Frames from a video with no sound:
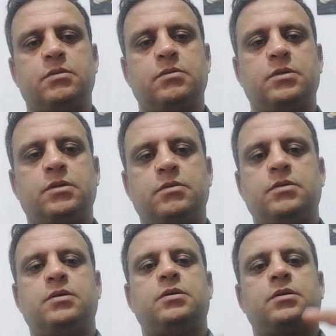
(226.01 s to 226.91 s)
4.
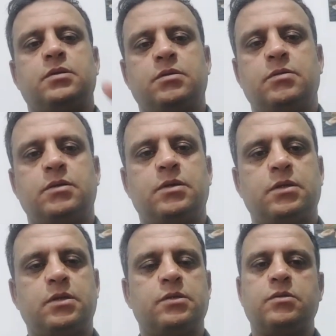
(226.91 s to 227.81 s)
Modern
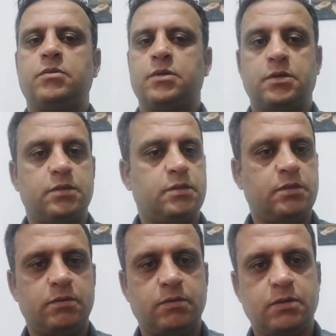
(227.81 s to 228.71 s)
platform and long
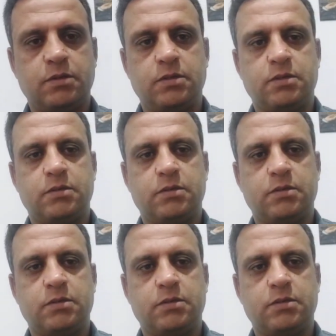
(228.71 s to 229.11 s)
updates.